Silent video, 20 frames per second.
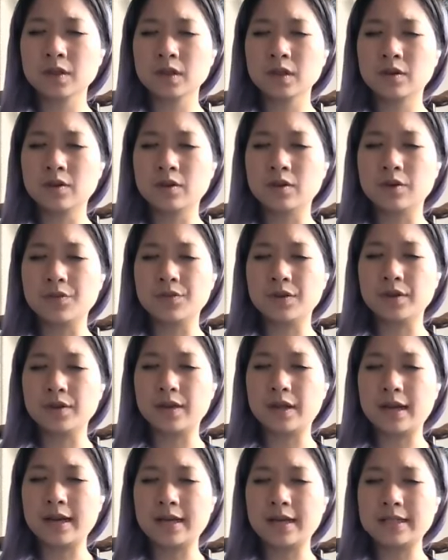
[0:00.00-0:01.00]
Or if you're
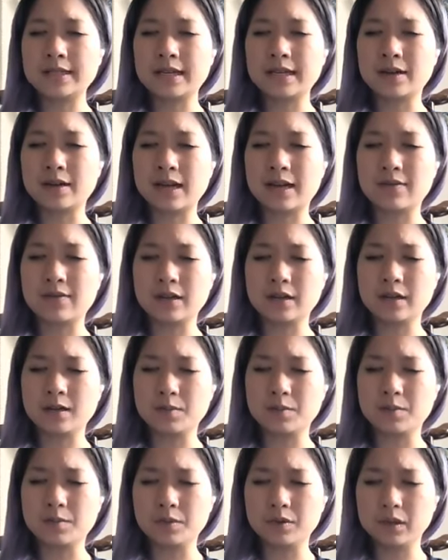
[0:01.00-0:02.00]
lying down, have it
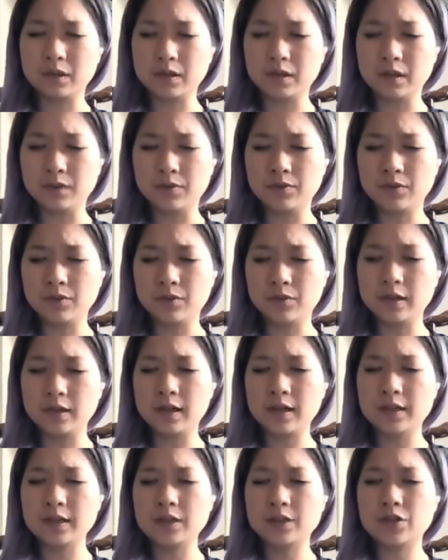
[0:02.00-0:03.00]
completely
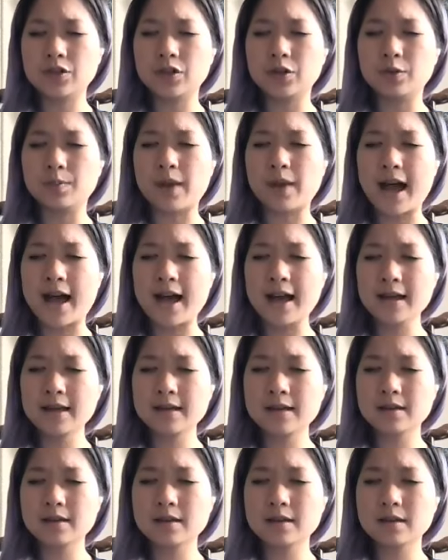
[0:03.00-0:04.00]
flood your
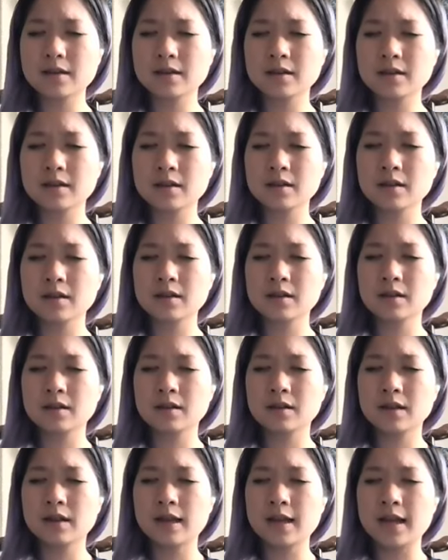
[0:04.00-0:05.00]
back.
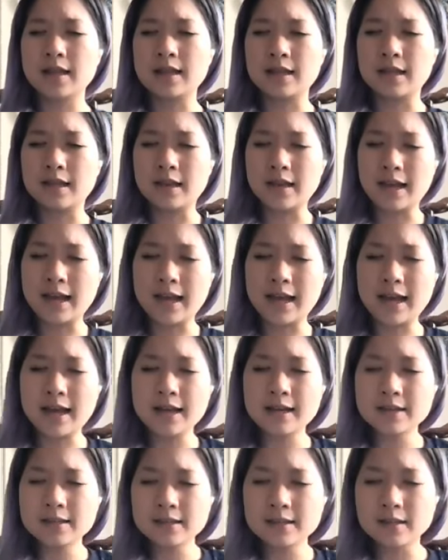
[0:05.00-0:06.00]
And then
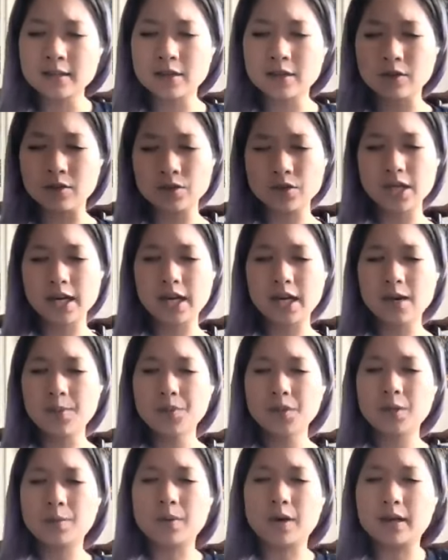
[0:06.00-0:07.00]
as it goes up
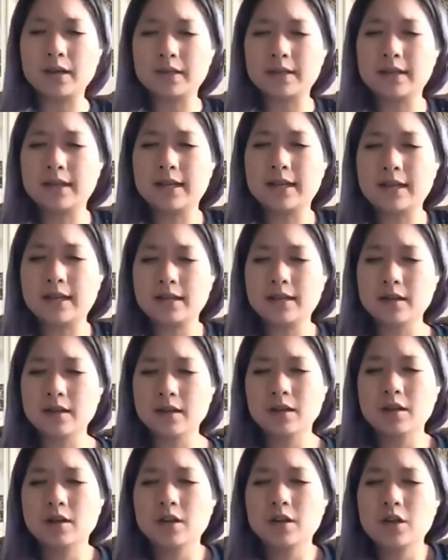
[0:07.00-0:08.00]
your body, let it
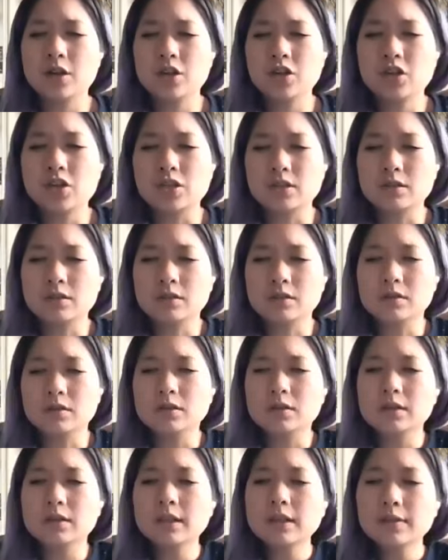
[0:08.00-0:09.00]
just
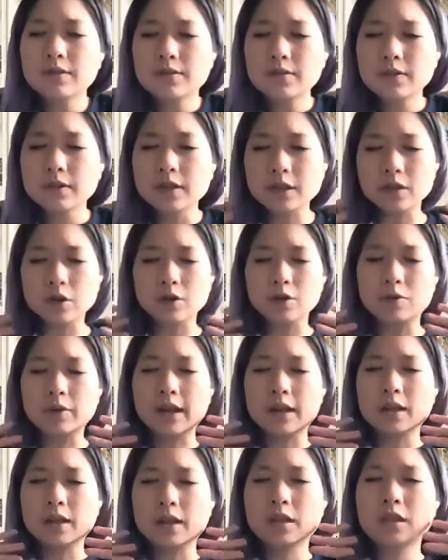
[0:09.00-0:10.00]
lift and go
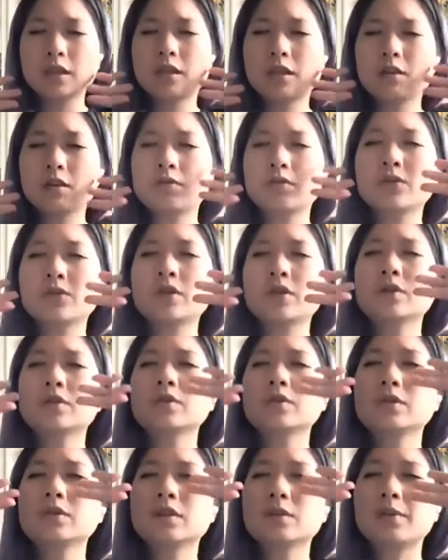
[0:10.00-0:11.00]
right
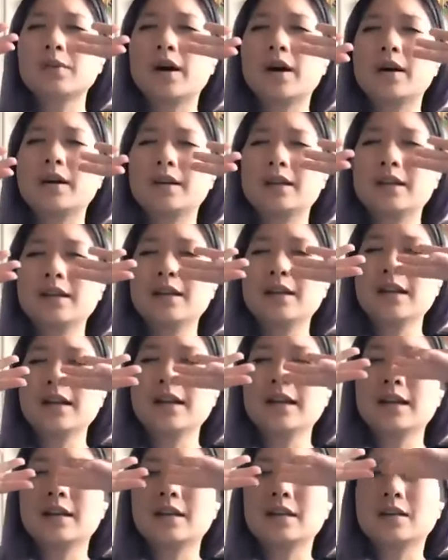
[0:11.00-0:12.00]
through your body
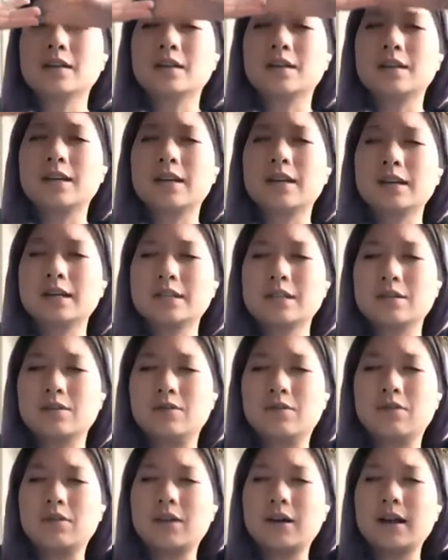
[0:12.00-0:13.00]
and connect it
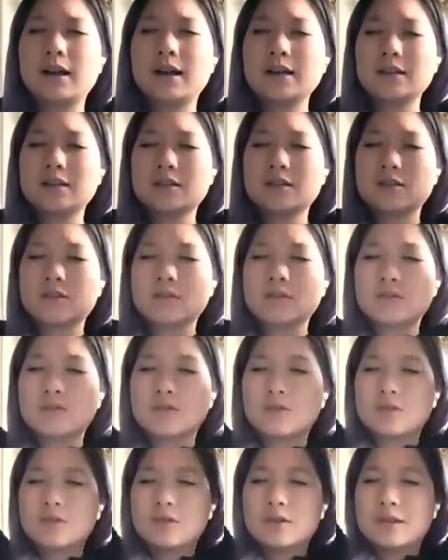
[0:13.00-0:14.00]
right
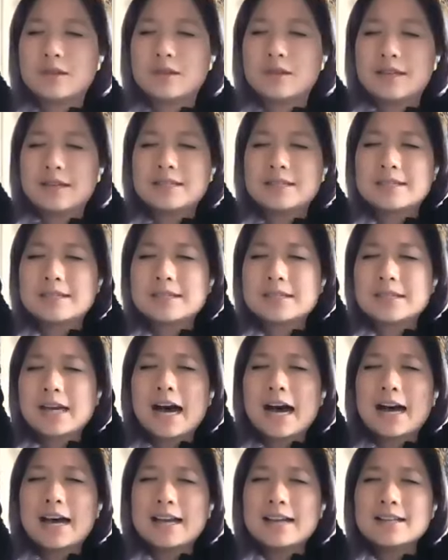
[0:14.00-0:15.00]
to the
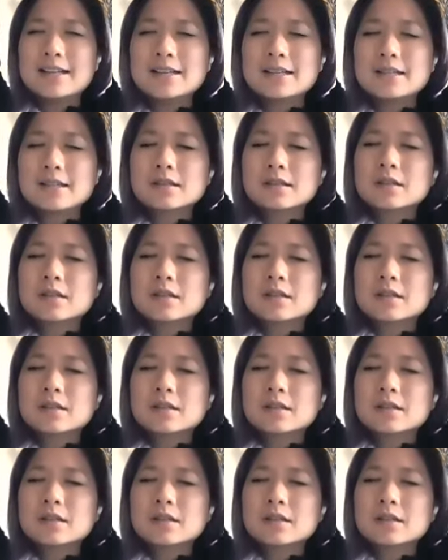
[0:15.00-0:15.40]
skies.